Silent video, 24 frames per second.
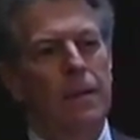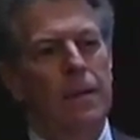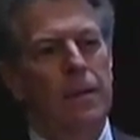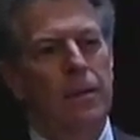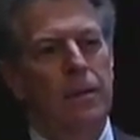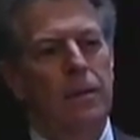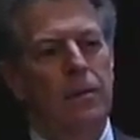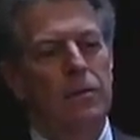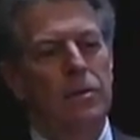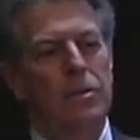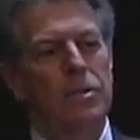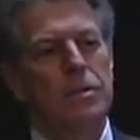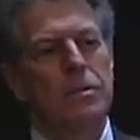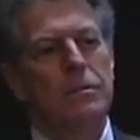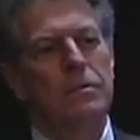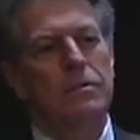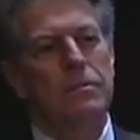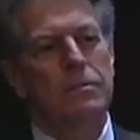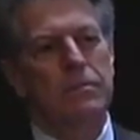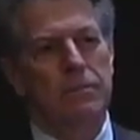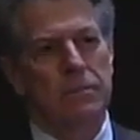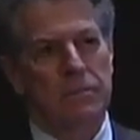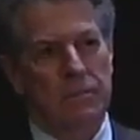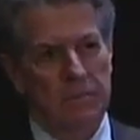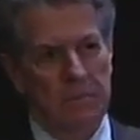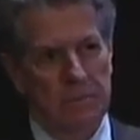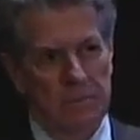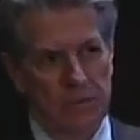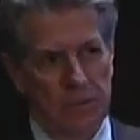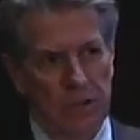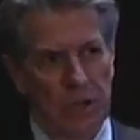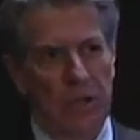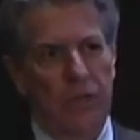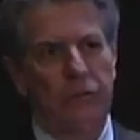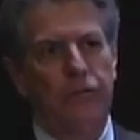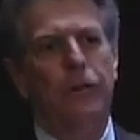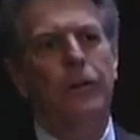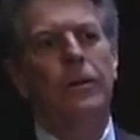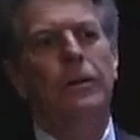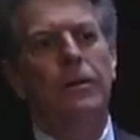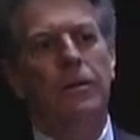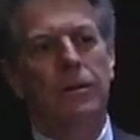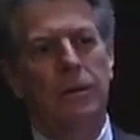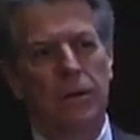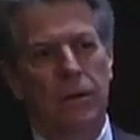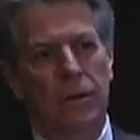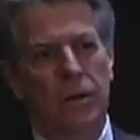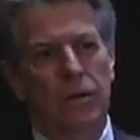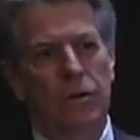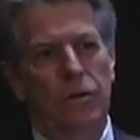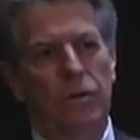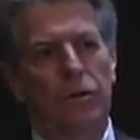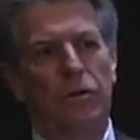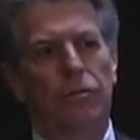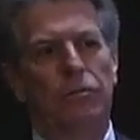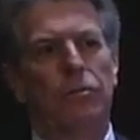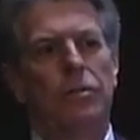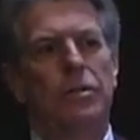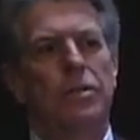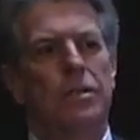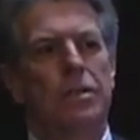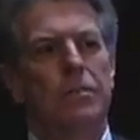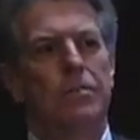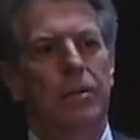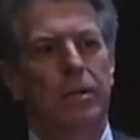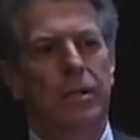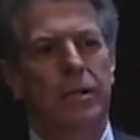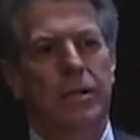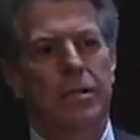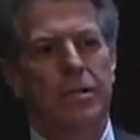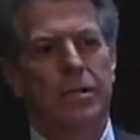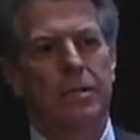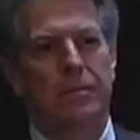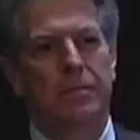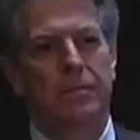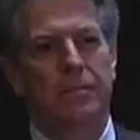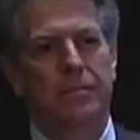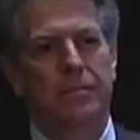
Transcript: There is Jennifer and her 3 siblings.